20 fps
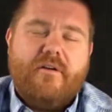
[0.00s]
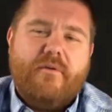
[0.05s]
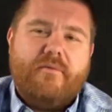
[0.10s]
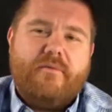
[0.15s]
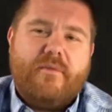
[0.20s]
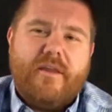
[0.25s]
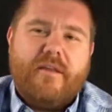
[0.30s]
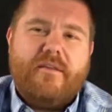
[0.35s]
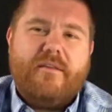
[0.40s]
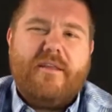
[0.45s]

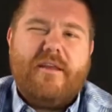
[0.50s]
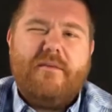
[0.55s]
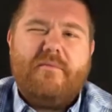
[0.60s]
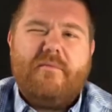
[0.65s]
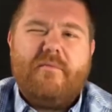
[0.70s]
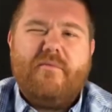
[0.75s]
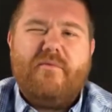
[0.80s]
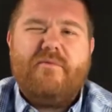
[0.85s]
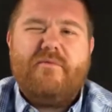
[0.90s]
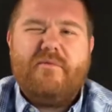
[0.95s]
that
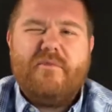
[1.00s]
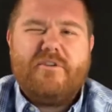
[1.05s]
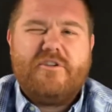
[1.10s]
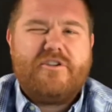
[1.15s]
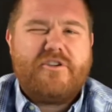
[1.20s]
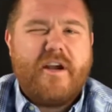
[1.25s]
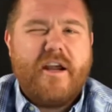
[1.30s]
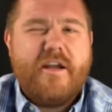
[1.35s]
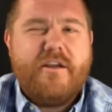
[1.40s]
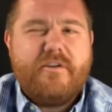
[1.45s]

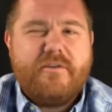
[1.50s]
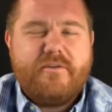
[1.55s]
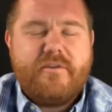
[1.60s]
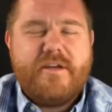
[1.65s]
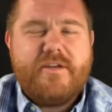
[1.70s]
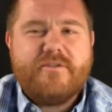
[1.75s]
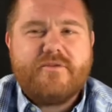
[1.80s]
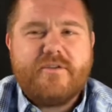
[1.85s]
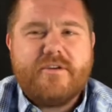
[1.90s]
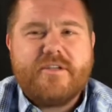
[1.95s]
strain your
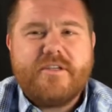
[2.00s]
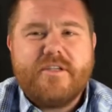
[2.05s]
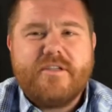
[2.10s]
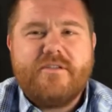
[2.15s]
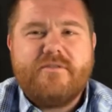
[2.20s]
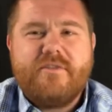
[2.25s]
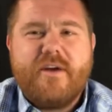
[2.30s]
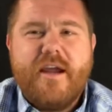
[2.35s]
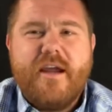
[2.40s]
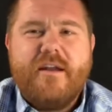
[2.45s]

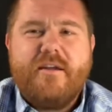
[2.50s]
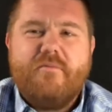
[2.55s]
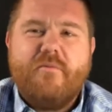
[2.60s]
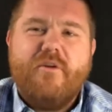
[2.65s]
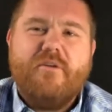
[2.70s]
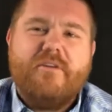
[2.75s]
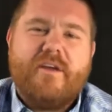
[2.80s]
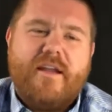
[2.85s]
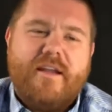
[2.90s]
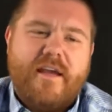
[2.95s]
resources, right?
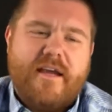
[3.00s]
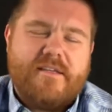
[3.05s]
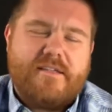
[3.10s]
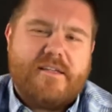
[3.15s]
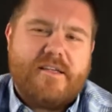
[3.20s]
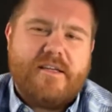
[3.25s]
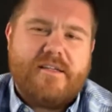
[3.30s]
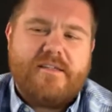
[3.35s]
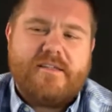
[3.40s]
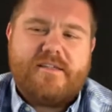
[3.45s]

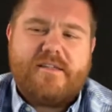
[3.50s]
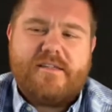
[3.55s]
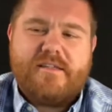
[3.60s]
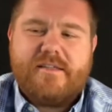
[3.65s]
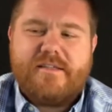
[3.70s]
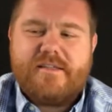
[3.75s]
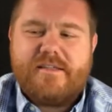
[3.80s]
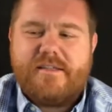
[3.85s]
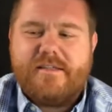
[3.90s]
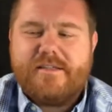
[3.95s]
Multitasking
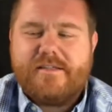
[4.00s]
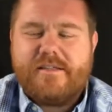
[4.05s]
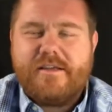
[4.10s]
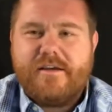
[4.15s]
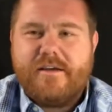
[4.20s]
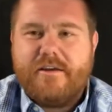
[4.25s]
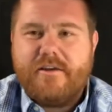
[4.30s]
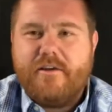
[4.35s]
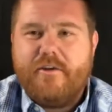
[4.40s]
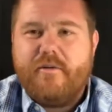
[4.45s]
is
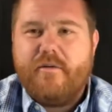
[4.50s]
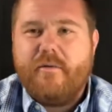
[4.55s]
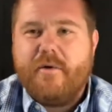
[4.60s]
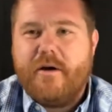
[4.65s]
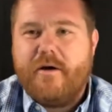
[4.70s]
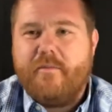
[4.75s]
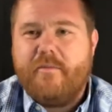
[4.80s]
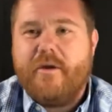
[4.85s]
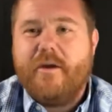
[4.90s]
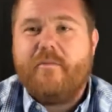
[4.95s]

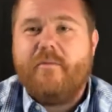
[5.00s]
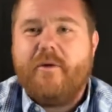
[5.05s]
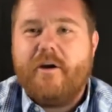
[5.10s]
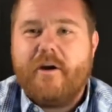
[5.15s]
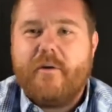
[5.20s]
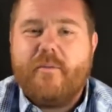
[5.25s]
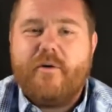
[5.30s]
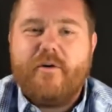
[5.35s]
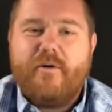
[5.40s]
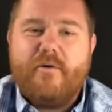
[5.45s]
a big
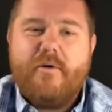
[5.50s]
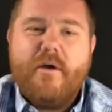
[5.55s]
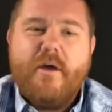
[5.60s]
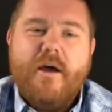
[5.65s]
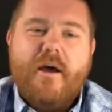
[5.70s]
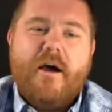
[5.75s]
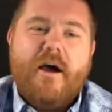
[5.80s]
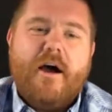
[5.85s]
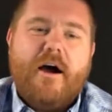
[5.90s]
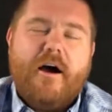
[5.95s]
bugaboo,
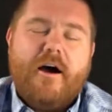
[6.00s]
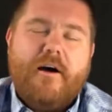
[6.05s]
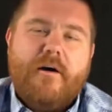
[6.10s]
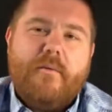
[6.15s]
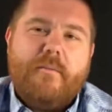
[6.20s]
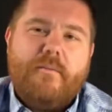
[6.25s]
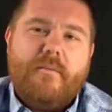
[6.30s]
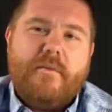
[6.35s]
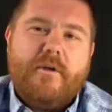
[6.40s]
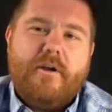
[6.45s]

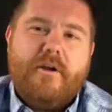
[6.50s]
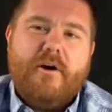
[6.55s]
and